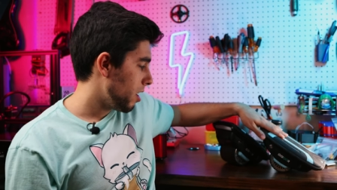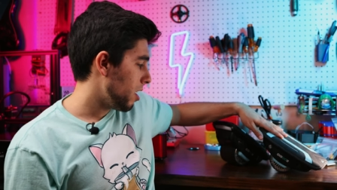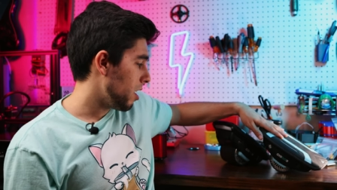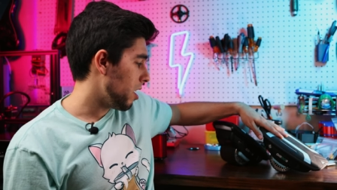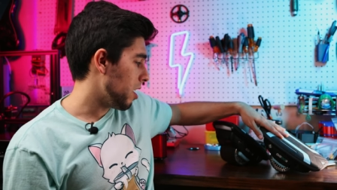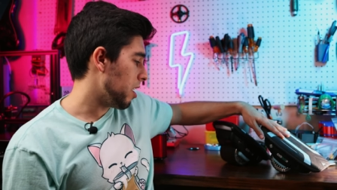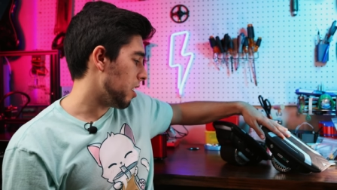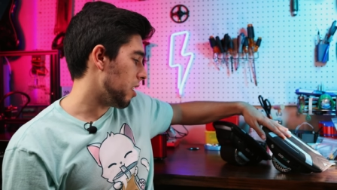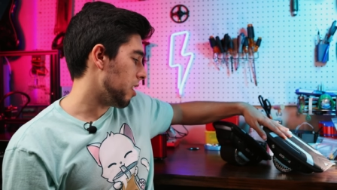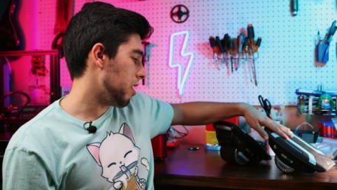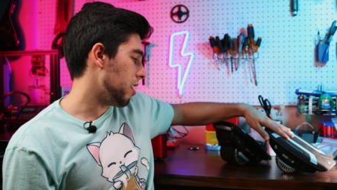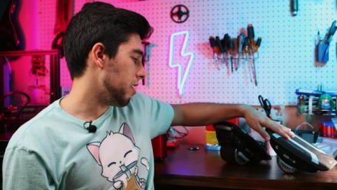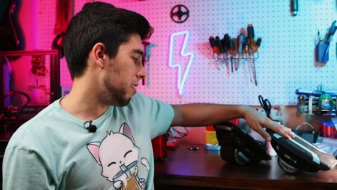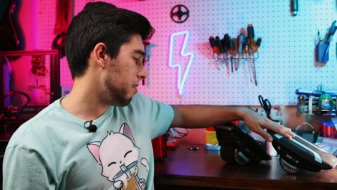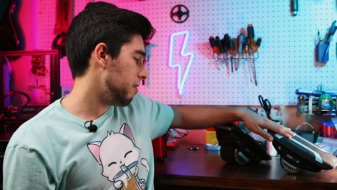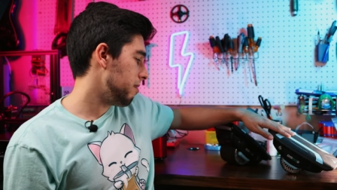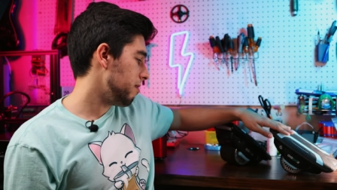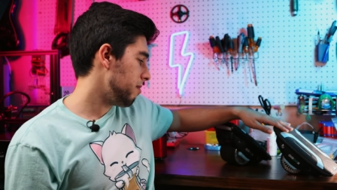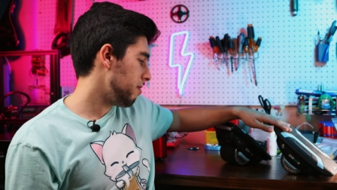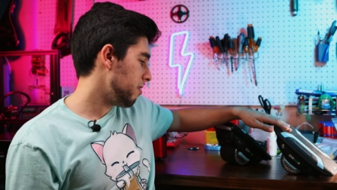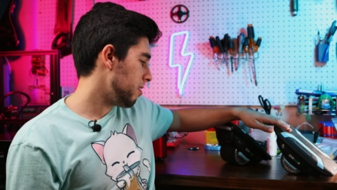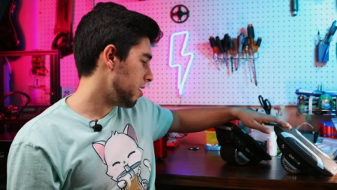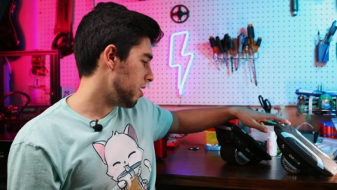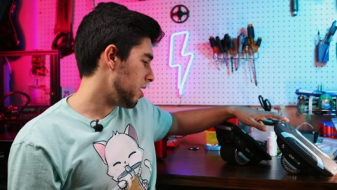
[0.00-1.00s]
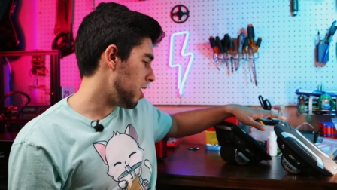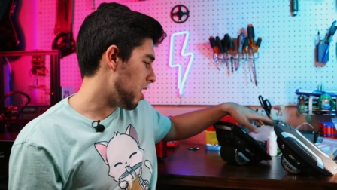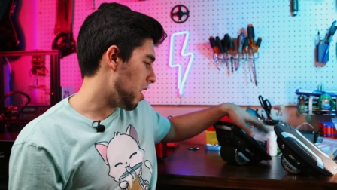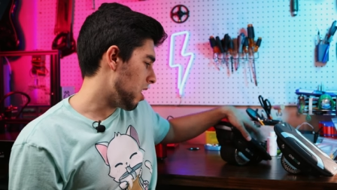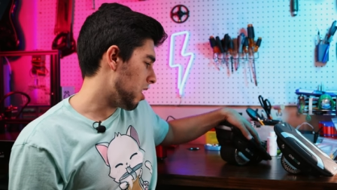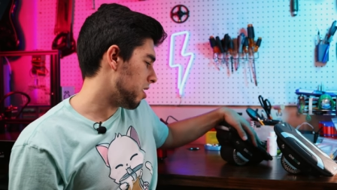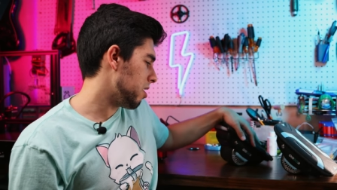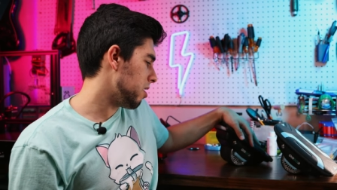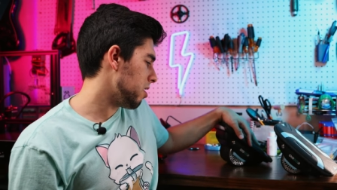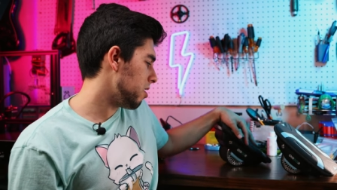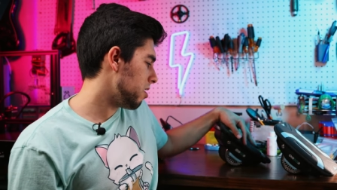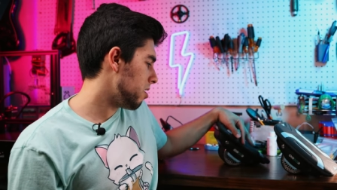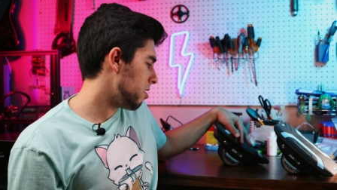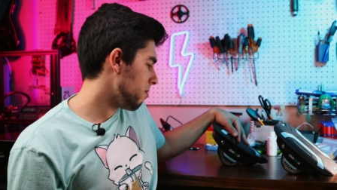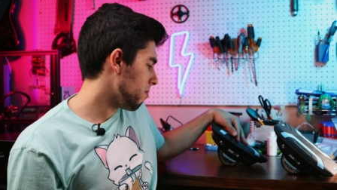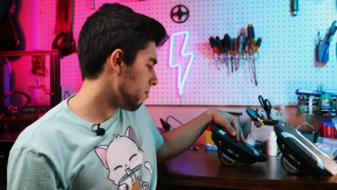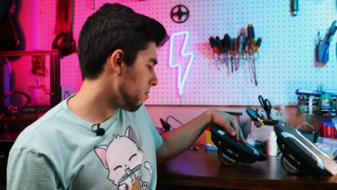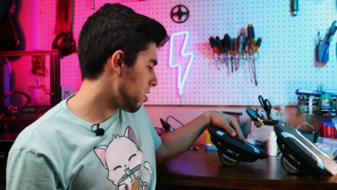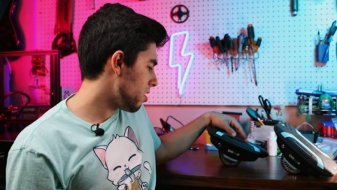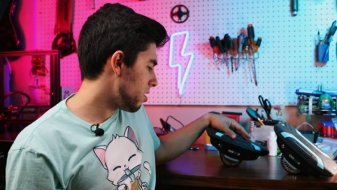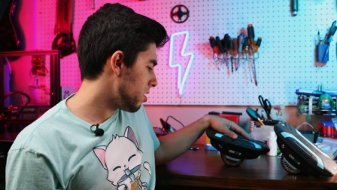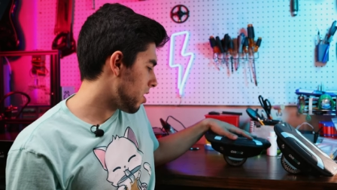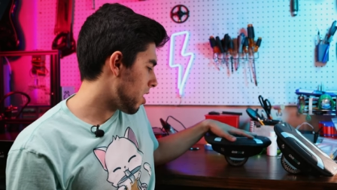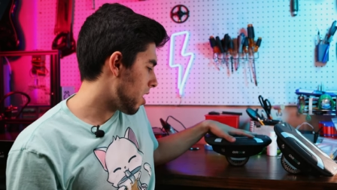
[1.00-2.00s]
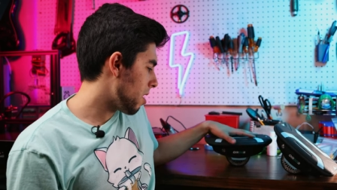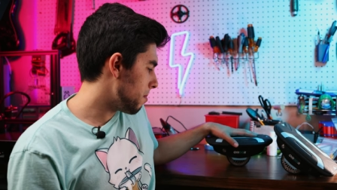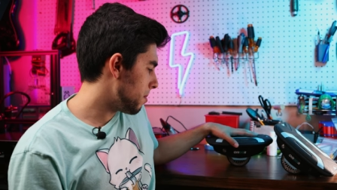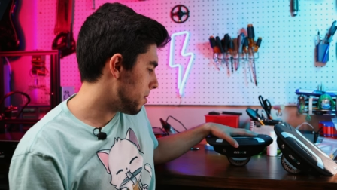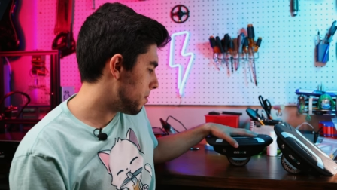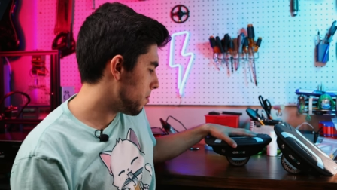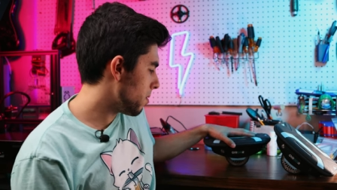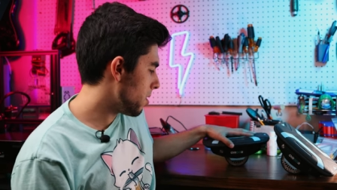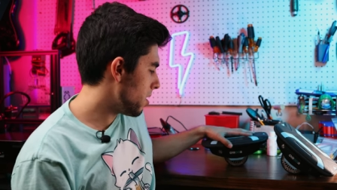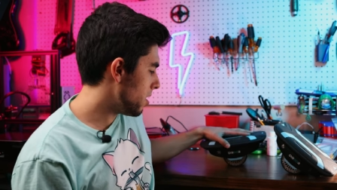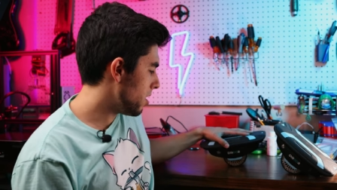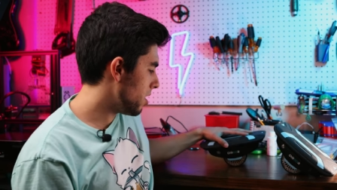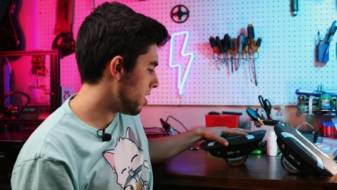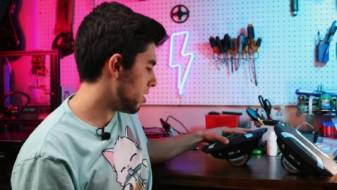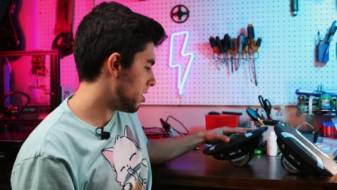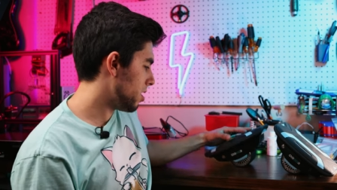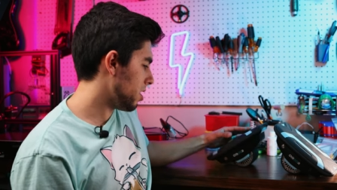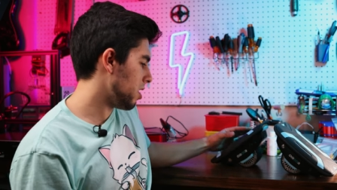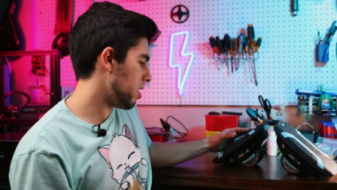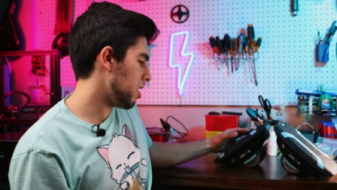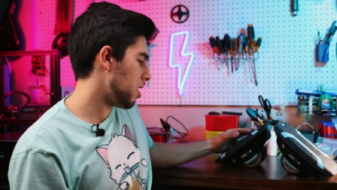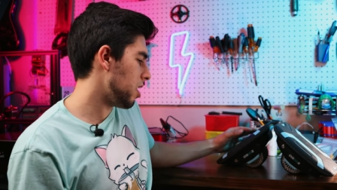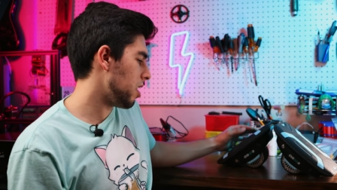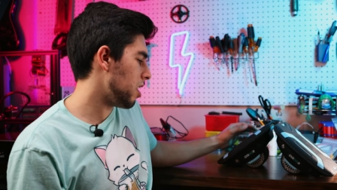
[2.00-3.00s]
uh, yeah, the, the run time is pretty decent.